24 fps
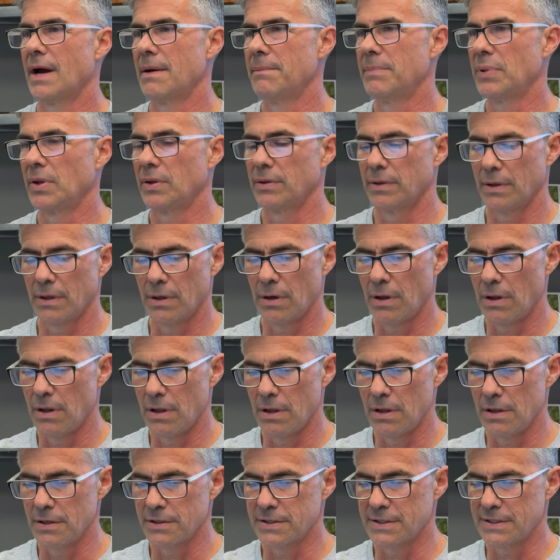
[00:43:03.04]
I built an
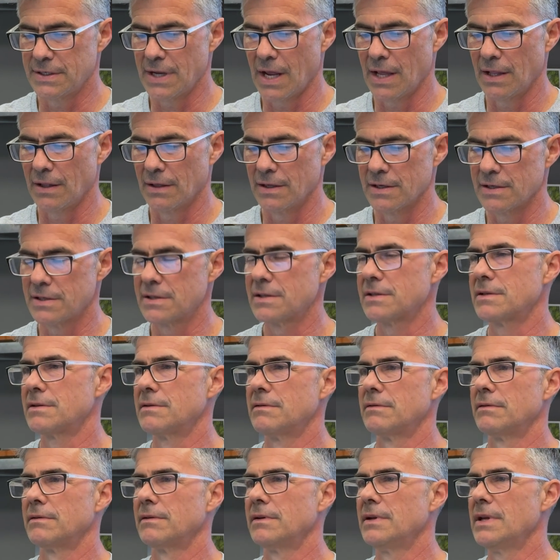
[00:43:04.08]
all stainless
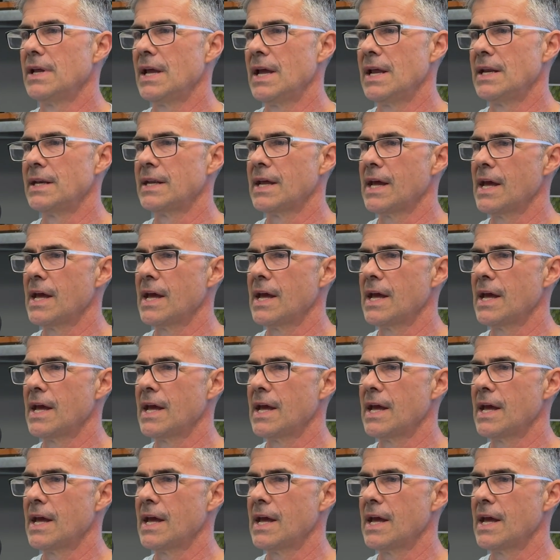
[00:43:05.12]
end to